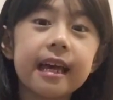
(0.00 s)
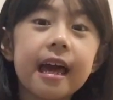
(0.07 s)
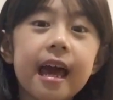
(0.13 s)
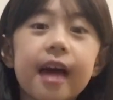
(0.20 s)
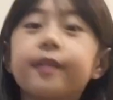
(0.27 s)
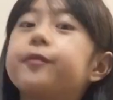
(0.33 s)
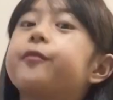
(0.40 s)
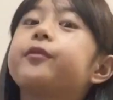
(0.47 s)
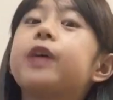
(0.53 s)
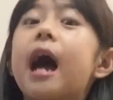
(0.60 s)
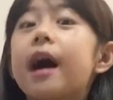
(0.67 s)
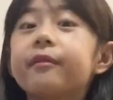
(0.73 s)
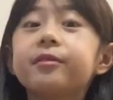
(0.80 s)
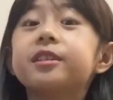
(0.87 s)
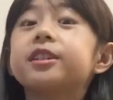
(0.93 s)
and if you
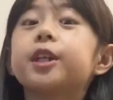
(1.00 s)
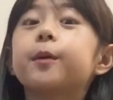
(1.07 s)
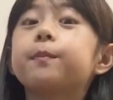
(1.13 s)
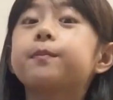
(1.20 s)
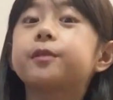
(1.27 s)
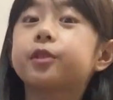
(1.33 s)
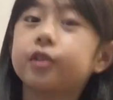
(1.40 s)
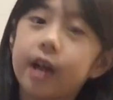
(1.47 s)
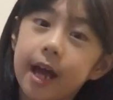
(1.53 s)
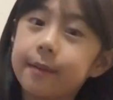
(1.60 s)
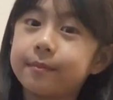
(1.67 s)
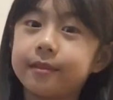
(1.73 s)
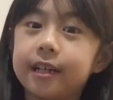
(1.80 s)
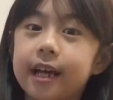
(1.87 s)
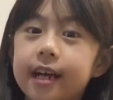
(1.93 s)
haven't subscribed
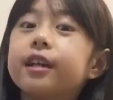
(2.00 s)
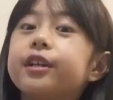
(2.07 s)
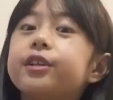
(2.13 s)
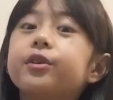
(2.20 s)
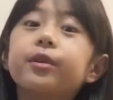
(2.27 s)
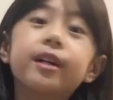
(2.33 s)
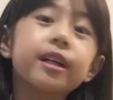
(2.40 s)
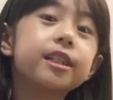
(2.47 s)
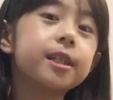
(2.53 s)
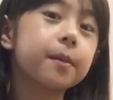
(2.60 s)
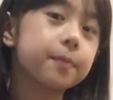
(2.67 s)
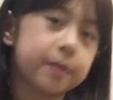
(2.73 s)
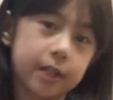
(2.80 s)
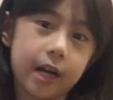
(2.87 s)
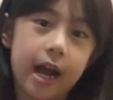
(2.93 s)
yet, you can
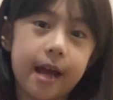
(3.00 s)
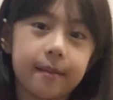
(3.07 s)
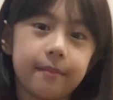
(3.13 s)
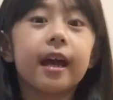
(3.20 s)
subscribe.